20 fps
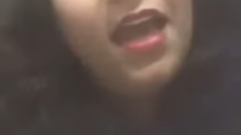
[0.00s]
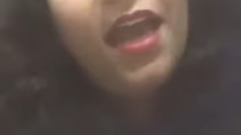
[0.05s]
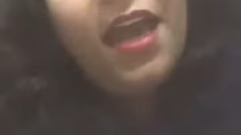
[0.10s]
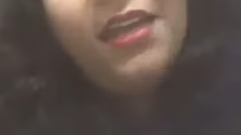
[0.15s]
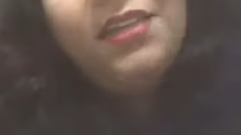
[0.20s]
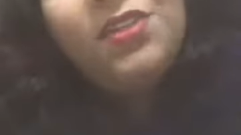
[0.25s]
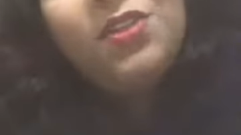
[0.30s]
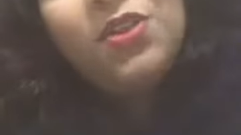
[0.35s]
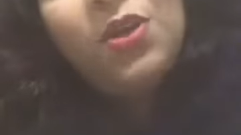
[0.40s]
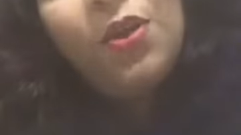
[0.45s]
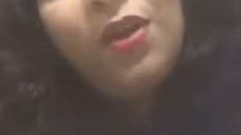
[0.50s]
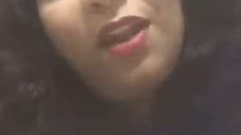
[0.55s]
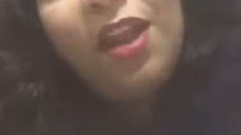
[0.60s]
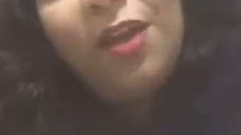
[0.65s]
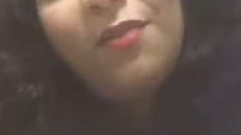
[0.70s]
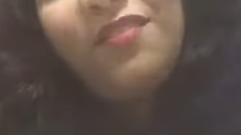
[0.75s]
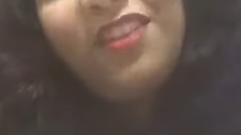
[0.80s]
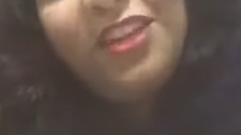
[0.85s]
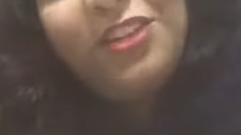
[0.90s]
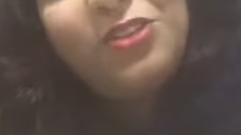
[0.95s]
It's so
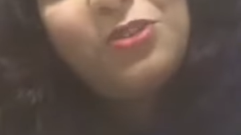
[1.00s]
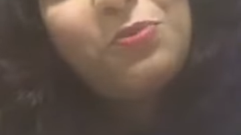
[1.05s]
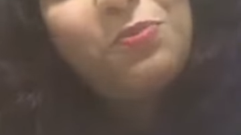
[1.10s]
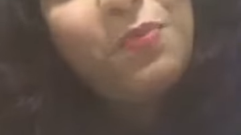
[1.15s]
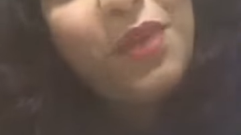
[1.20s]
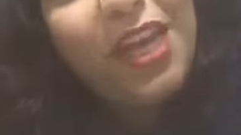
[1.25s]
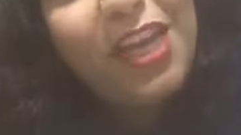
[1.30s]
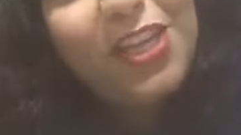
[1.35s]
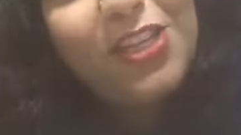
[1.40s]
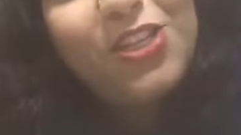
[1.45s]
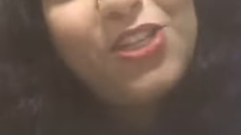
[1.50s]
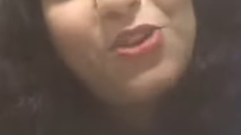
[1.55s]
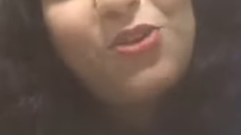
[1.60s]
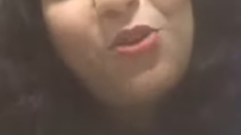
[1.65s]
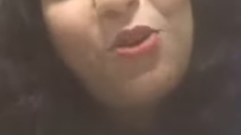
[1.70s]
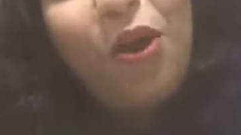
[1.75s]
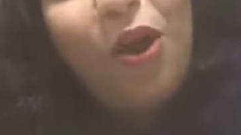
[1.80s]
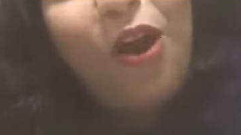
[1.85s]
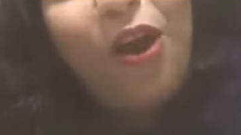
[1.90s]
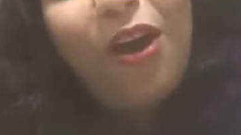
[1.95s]
lovely to meet
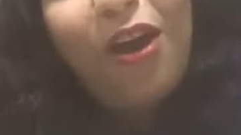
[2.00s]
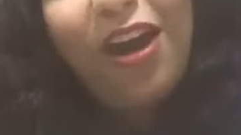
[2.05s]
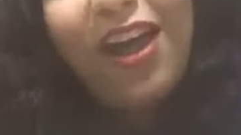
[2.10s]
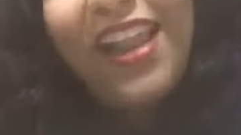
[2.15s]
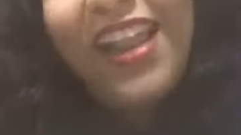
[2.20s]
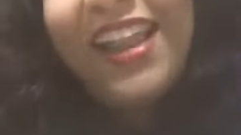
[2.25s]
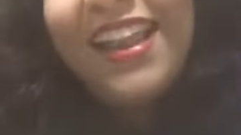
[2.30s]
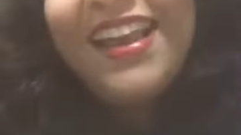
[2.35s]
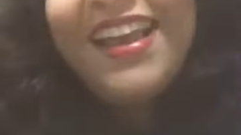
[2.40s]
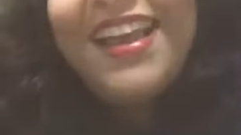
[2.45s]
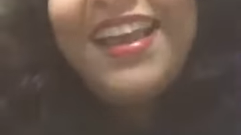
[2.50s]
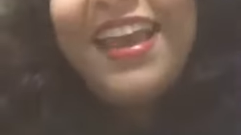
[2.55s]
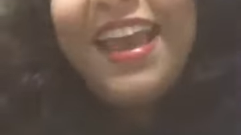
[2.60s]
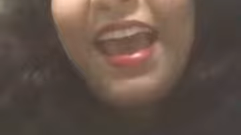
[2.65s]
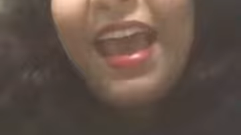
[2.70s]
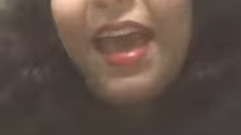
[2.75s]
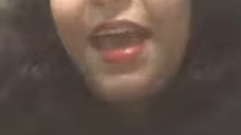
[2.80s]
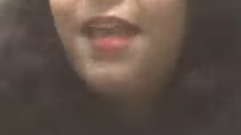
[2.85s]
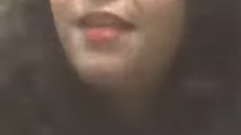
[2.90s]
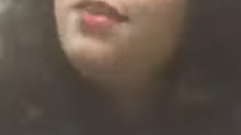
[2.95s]
you all
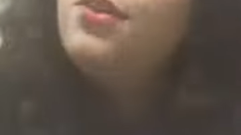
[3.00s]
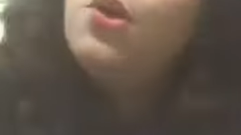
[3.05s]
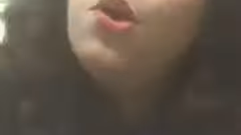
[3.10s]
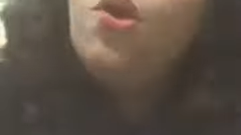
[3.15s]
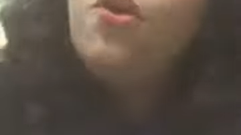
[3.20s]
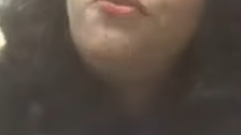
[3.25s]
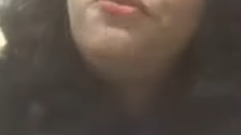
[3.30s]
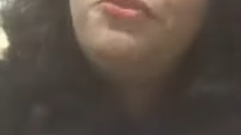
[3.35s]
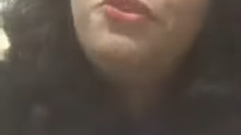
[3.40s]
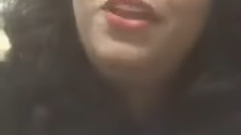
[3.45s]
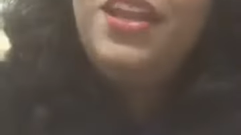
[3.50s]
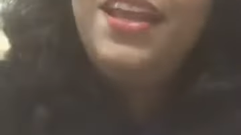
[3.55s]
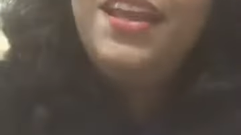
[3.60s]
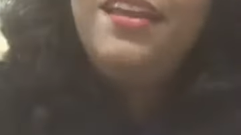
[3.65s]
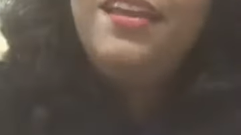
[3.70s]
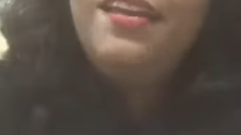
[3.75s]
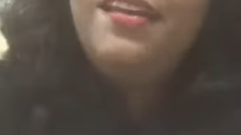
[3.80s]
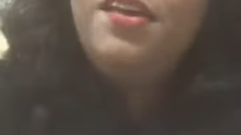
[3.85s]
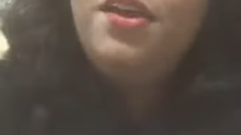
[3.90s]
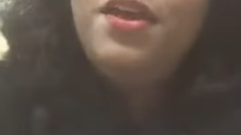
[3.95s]
and
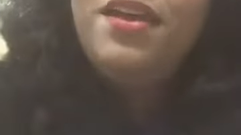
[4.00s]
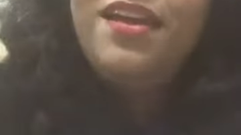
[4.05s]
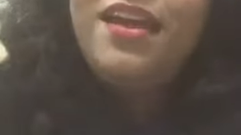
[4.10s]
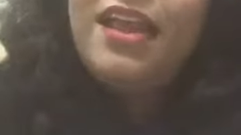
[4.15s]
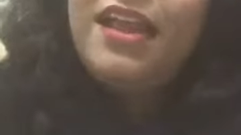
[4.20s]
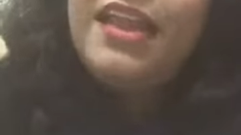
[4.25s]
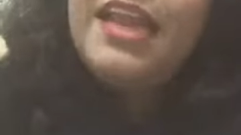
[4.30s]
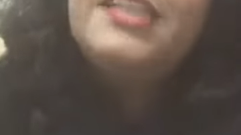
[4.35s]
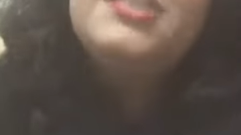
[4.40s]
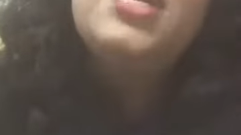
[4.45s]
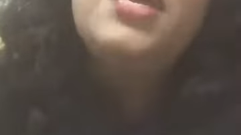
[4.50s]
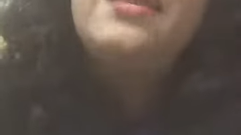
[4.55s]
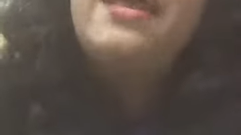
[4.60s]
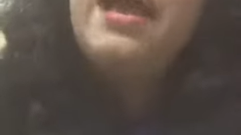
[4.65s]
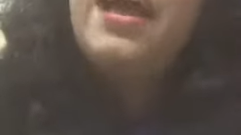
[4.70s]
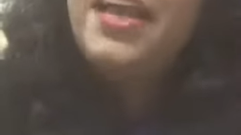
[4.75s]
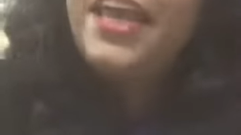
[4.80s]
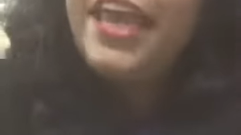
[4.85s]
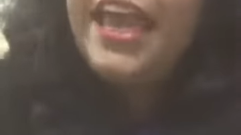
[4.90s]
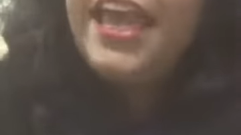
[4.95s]
hopefully later
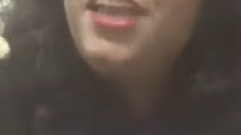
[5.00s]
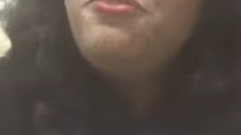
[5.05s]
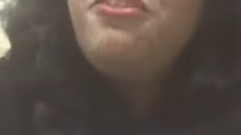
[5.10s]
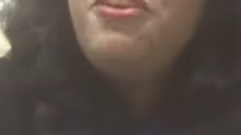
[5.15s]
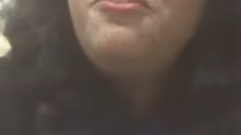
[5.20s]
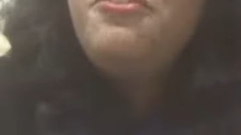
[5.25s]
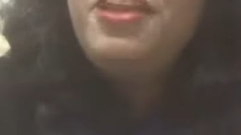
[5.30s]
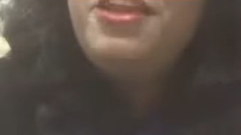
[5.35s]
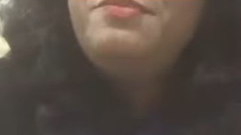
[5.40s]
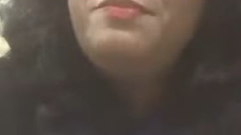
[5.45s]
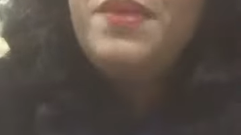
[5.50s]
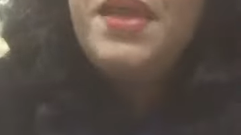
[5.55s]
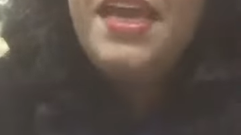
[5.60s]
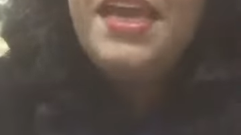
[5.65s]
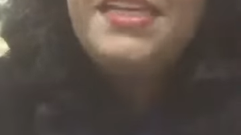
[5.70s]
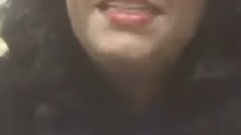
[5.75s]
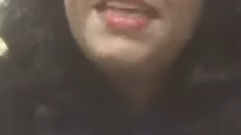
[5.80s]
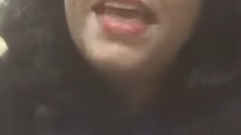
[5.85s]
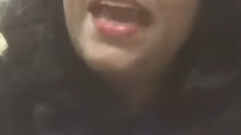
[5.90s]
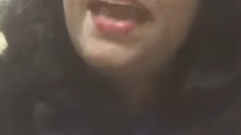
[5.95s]
again we will
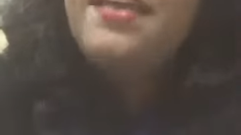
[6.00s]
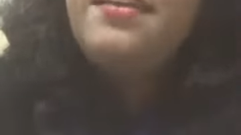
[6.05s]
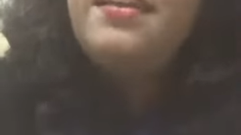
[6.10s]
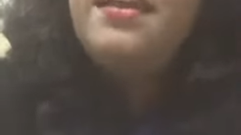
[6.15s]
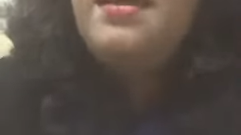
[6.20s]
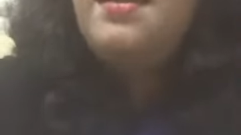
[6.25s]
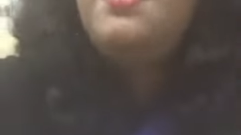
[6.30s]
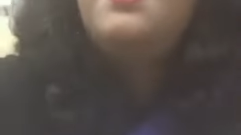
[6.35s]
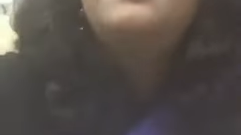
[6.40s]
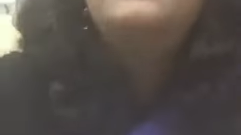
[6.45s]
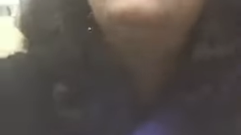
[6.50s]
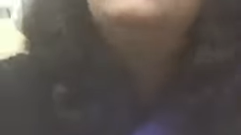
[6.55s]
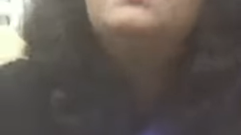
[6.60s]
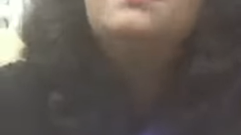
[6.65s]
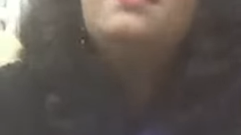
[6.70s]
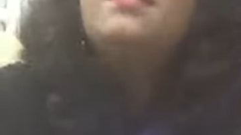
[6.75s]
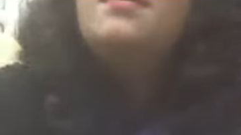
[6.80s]
meet and uh,